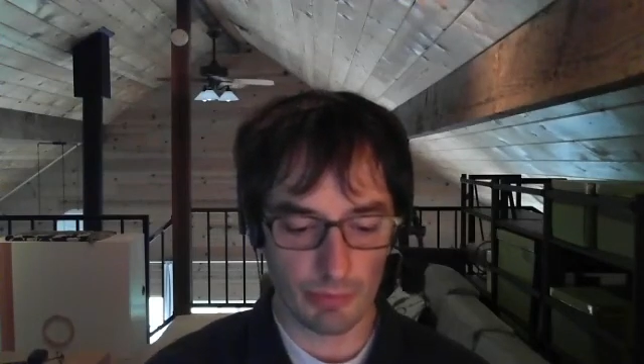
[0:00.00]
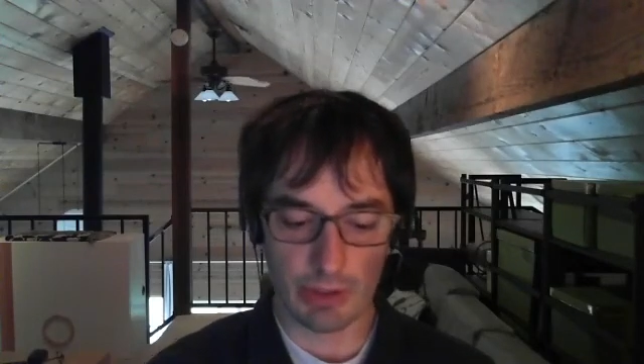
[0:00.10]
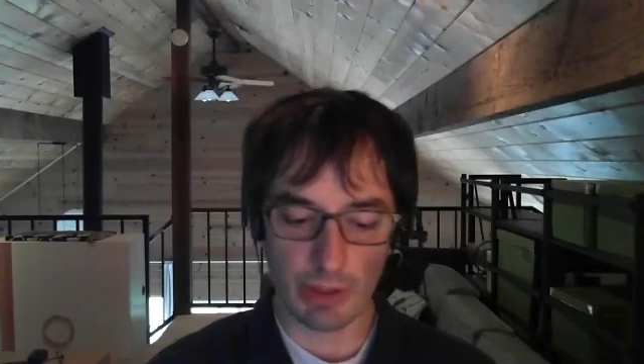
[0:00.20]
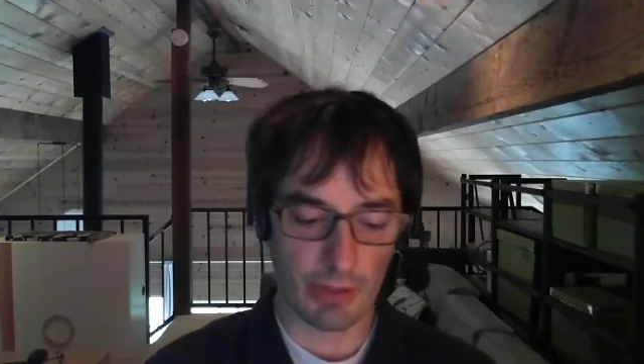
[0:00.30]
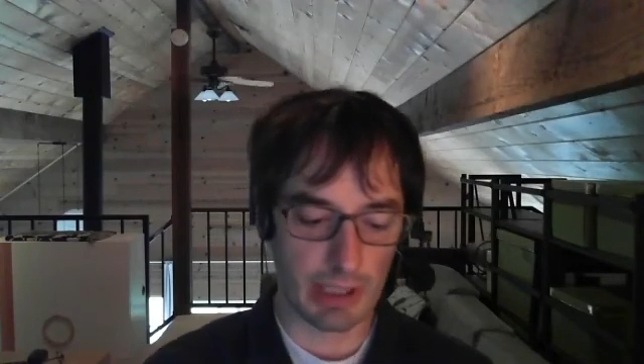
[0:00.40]

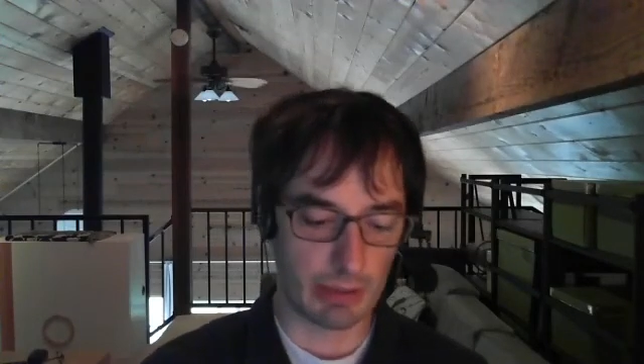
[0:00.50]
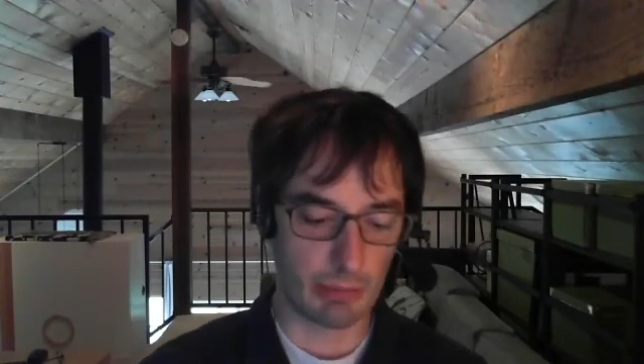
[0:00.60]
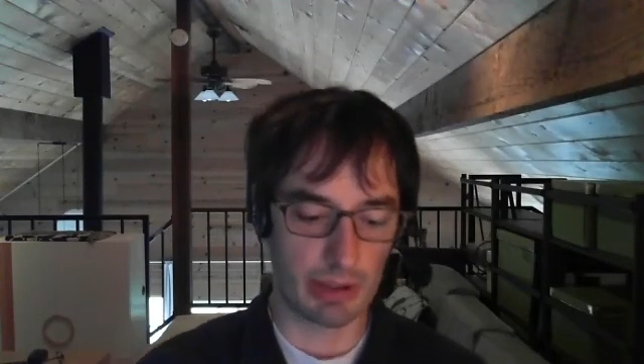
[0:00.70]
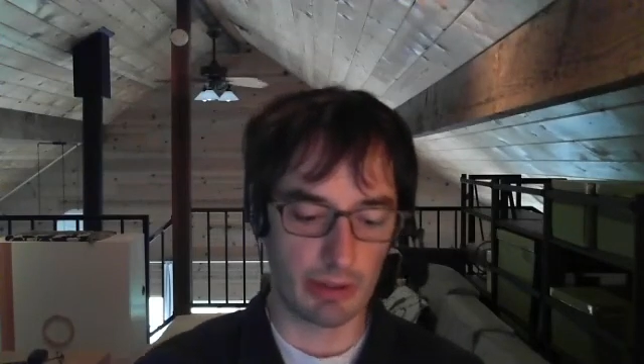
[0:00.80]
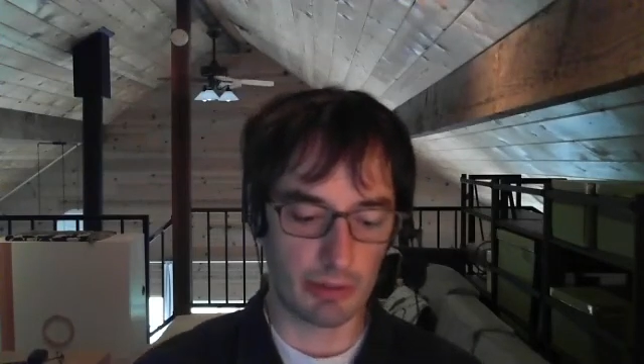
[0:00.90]
find out
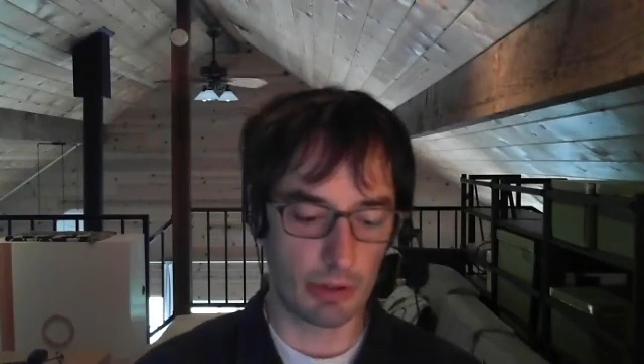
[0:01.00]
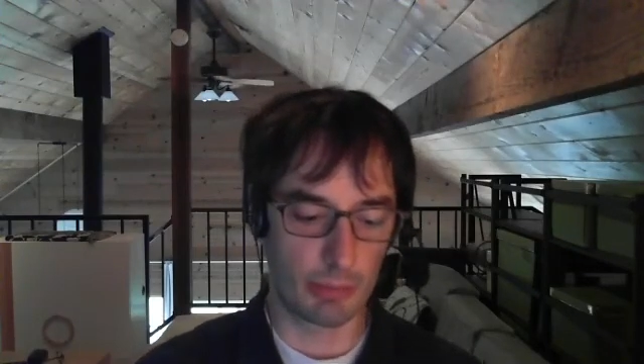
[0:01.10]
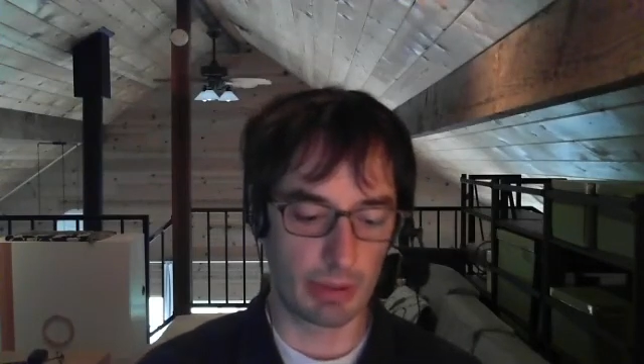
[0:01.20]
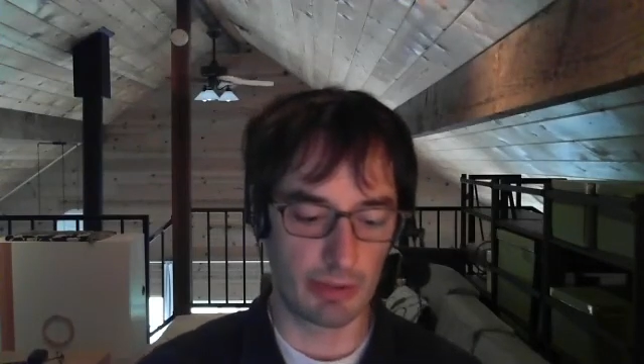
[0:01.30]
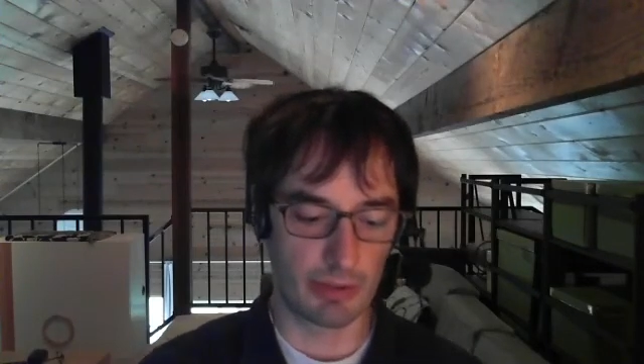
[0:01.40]
what the
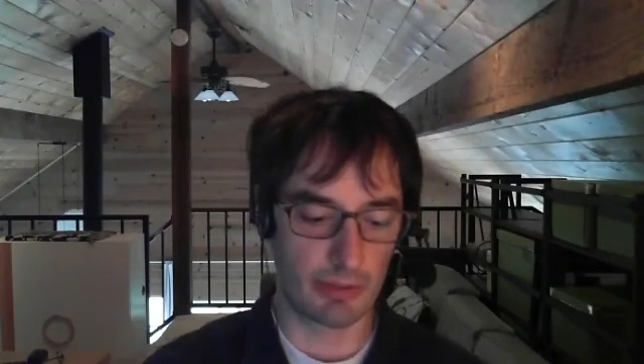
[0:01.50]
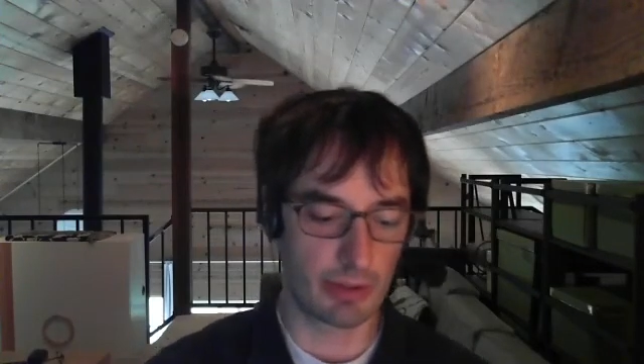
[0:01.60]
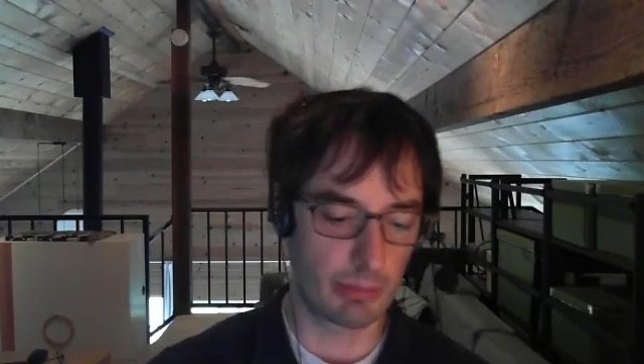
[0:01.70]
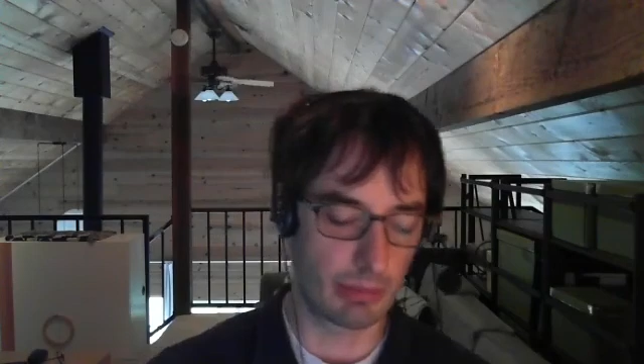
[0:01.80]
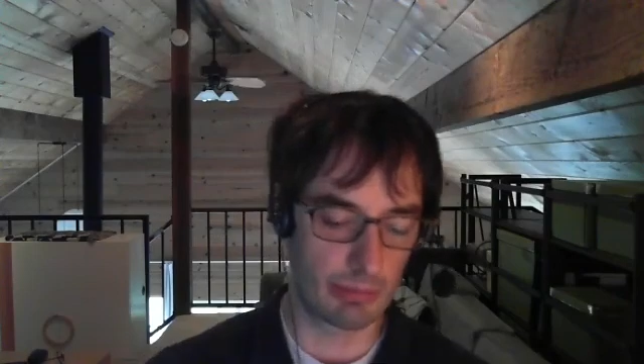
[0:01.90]
scope is and
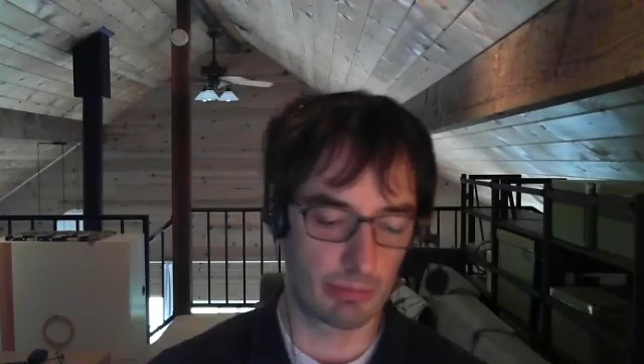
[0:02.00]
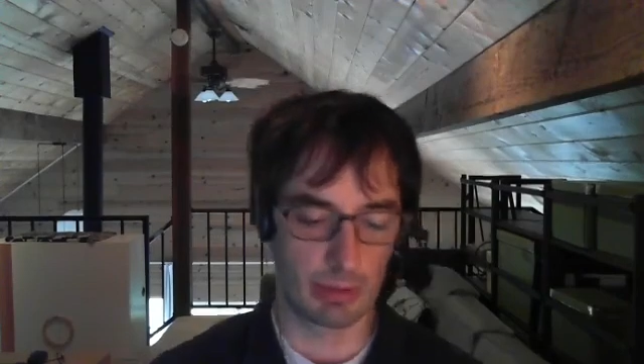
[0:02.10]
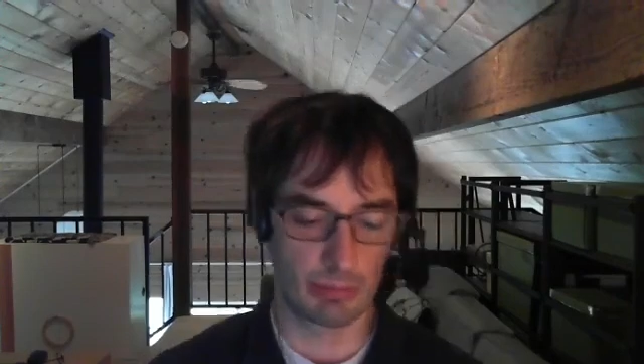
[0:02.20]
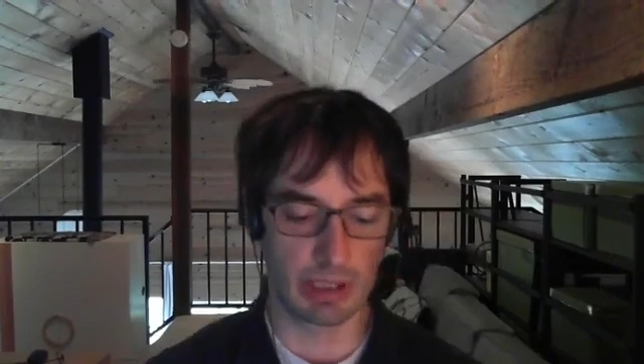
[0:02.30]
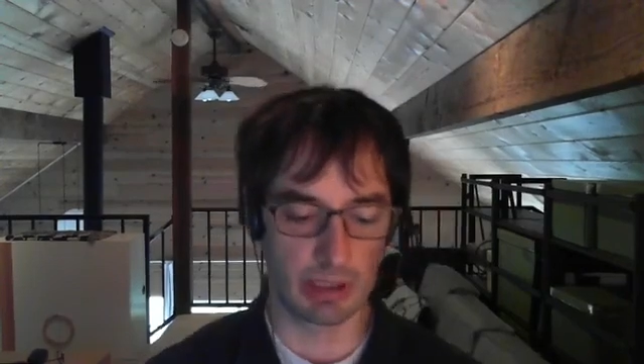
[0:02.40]
see when
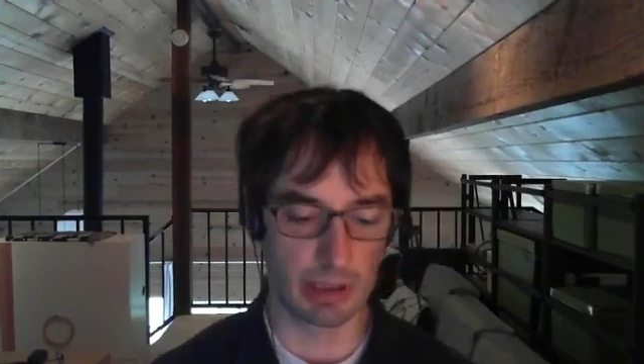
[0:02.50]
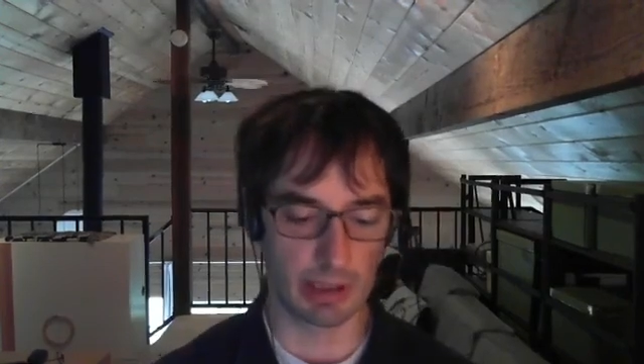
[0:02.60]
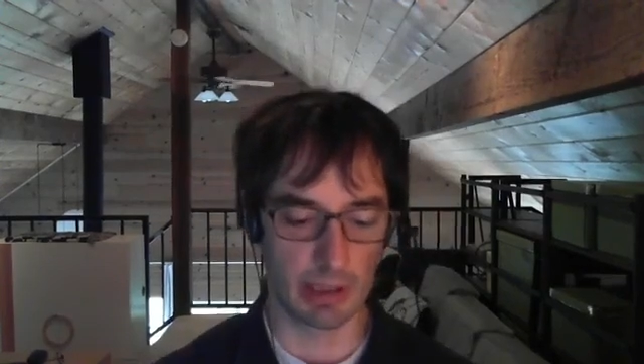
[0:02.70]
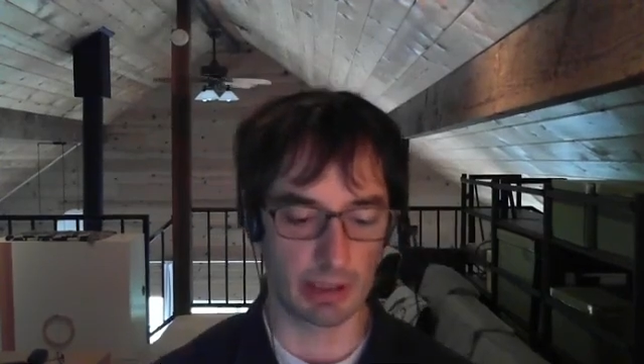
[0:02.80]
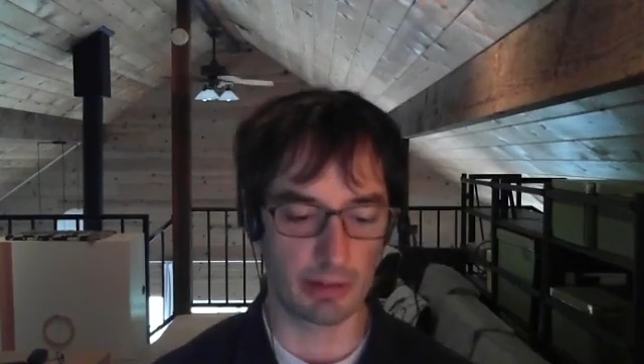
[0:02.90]
we need to get
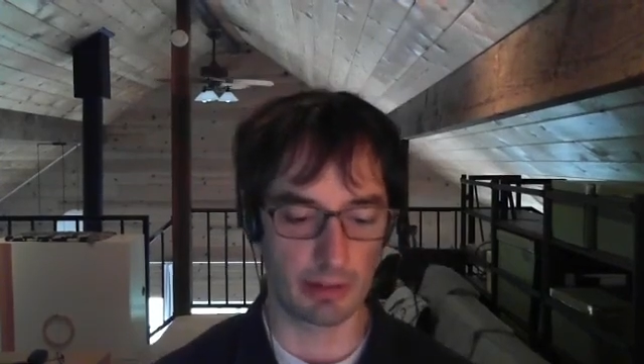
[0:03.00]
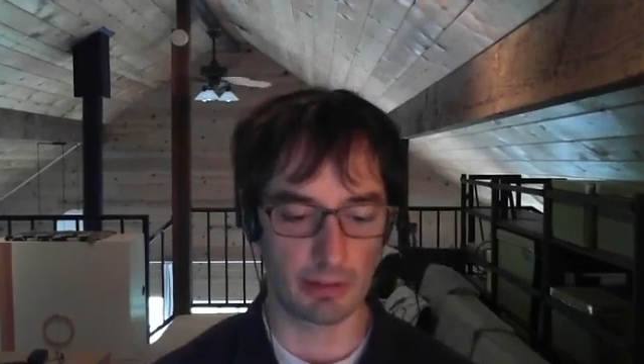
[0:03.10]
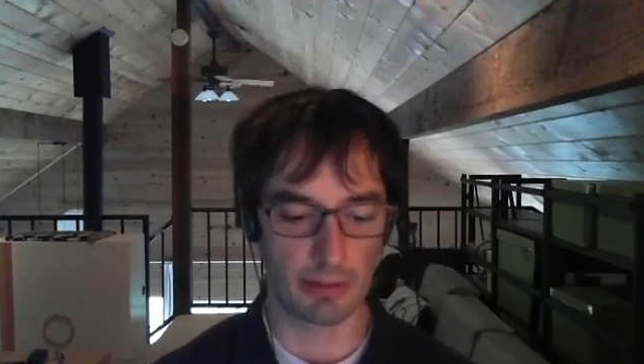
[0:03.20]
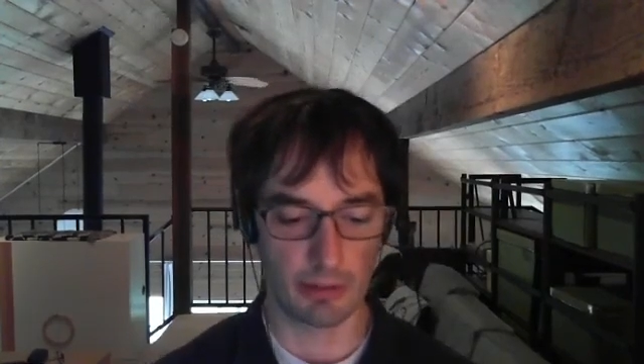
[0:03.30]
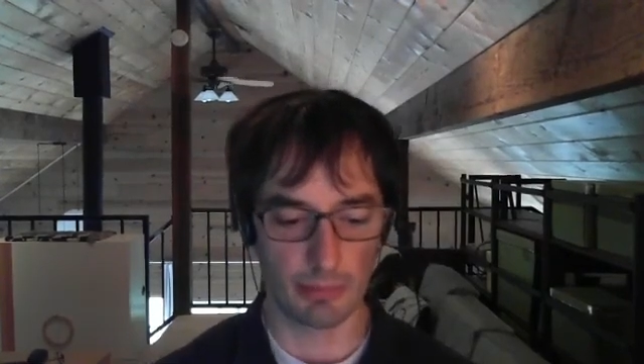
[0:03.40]
that done.
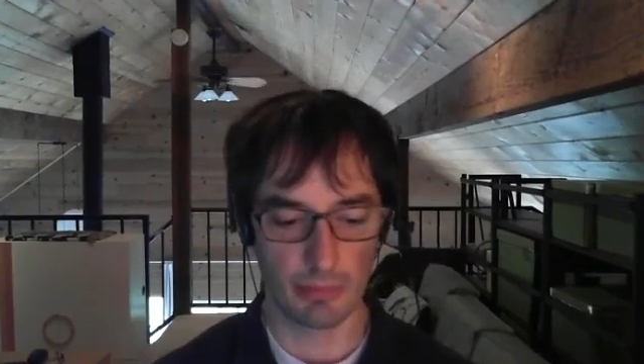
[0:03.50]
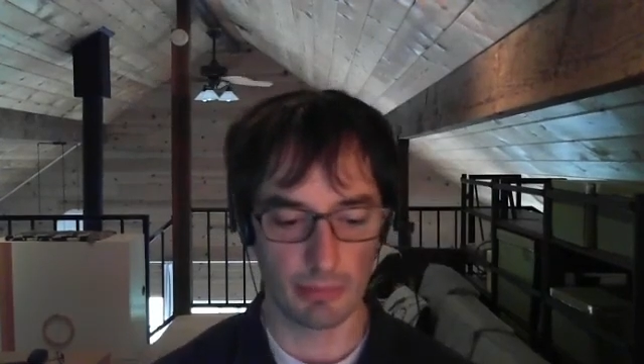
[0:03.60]
So, all